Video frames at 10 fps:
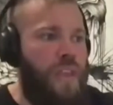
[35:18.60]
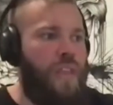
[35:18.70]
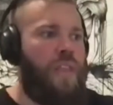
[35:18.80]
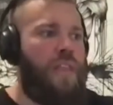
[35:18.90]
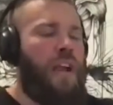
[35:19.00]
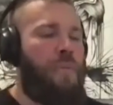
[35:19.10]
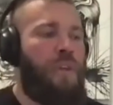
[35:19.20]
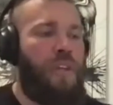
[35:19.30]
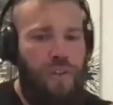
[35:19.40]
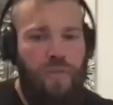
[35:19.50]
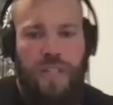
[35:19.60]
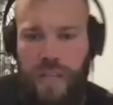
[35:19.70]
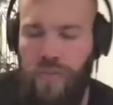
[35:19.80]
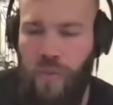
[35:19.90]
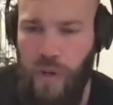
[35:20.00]
their ability to
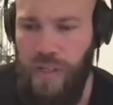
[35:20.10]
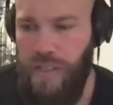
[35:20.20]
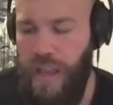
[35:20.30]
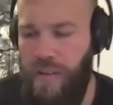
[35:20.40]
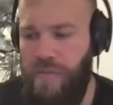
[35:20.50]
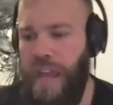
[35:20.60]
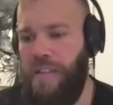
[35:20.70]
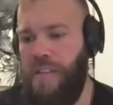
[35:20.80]
resist force as they advance